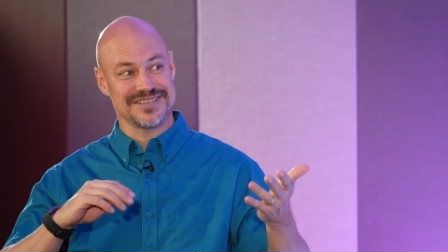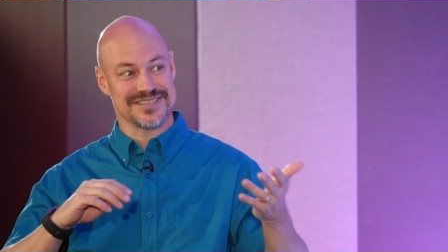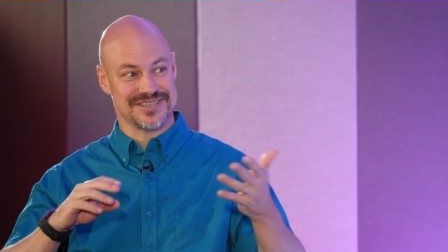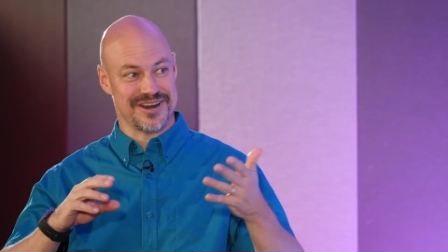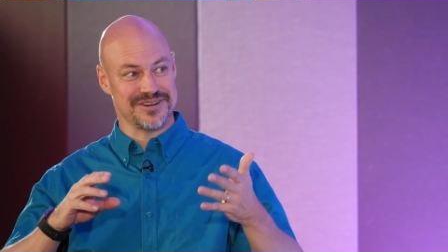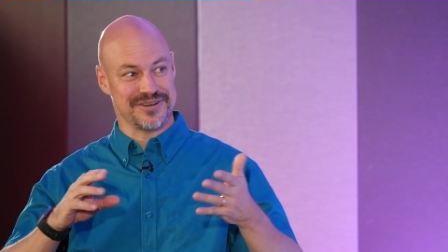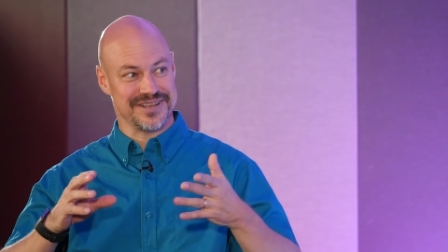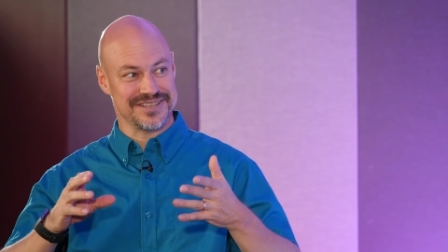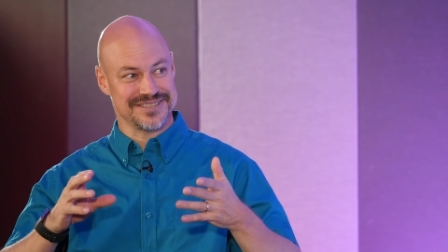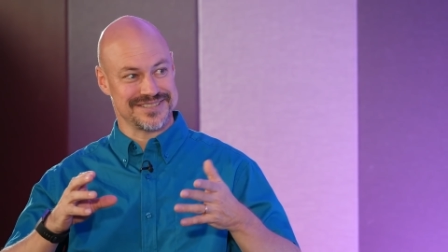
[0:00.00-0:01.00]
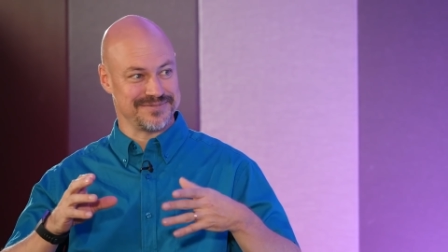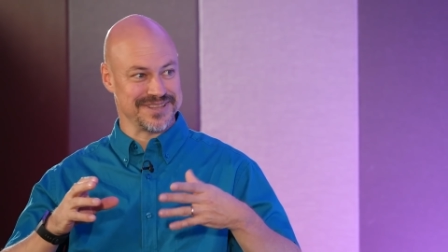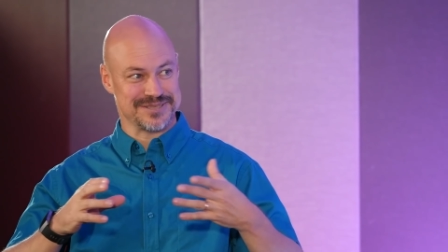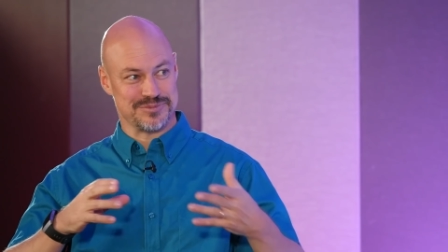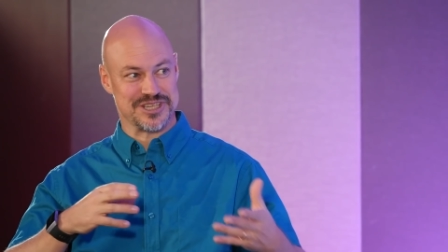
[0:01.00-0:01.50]
to start doing some of
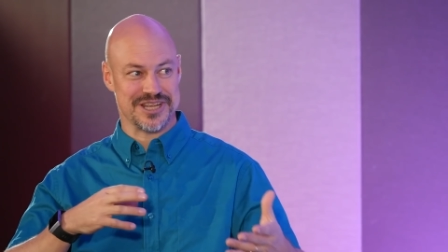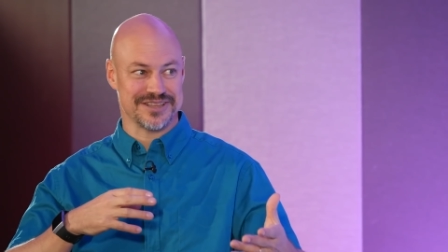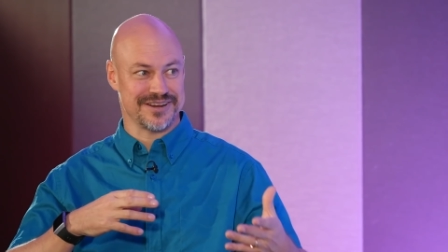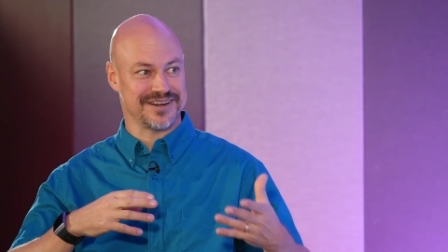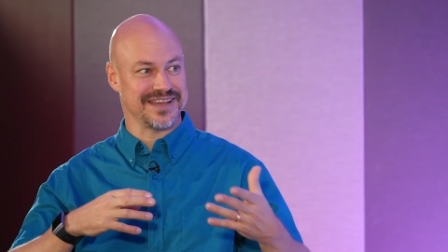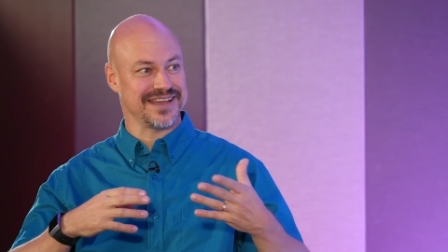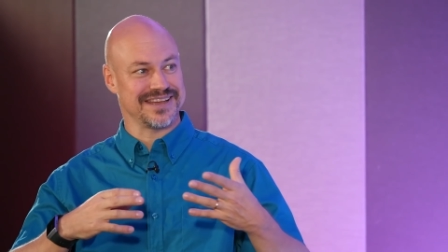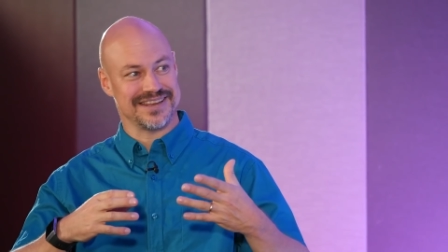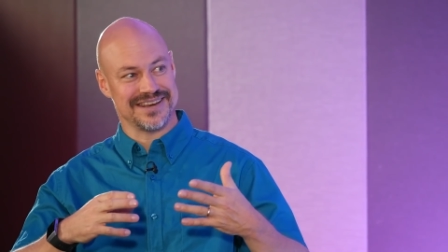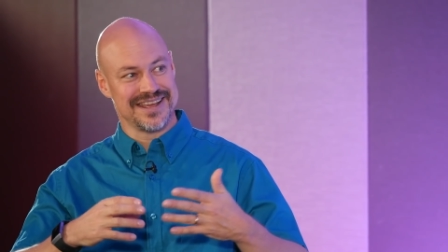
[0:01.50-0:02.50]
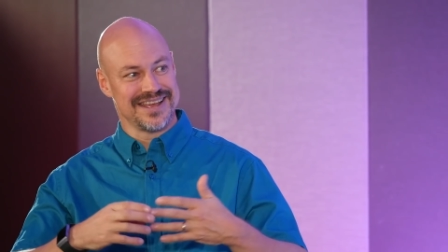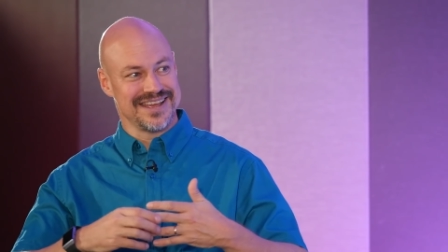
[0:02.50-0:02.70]
this machine learning, and